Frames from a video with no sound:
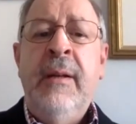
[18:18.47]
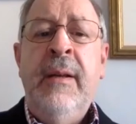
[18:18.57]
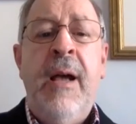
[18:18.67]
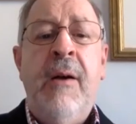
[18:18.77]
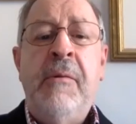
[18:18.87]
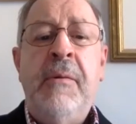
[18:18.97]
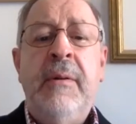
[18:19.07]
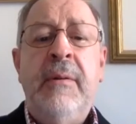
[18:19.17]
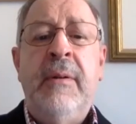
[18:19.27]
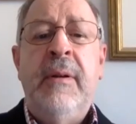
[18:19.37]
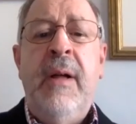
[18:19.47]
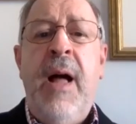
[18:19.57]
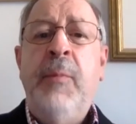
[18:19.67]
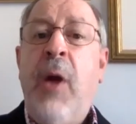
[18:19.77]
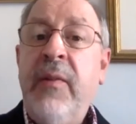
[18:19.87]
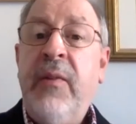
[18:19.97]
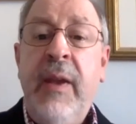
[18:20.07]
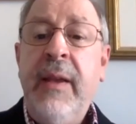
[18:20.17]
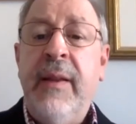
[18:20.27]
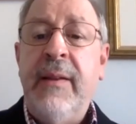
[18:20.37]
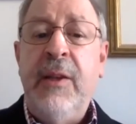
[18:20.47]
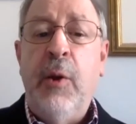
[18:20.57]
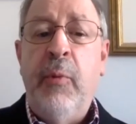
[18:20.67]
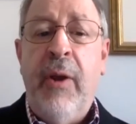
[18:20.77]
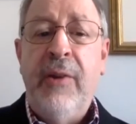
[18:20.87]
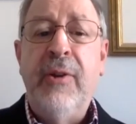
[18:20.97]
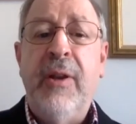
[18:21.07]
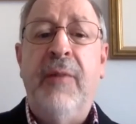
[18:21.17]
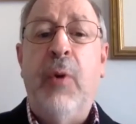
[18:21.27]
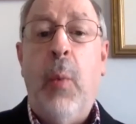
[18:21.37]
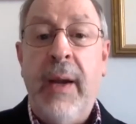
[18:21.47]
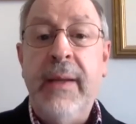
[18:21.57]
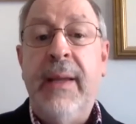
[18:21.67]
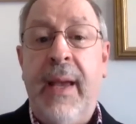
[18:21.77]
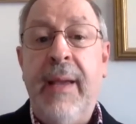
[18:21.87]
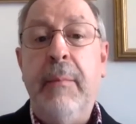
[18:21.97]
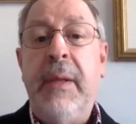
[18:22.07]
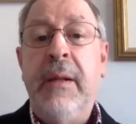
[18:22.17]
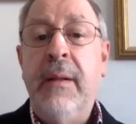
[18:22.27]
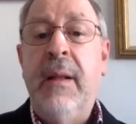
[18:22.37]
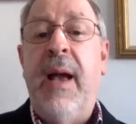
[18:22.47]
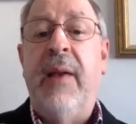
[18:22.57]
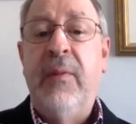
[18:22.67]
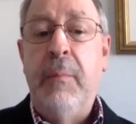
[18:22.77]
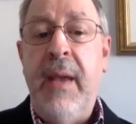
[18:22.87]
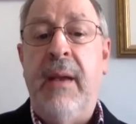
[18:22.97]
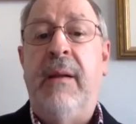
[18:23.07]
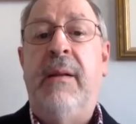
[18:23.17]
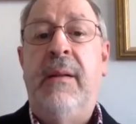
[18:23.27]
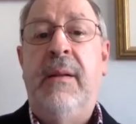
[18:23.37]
Now, I'm not saying that the oppression of a white gay middle-class male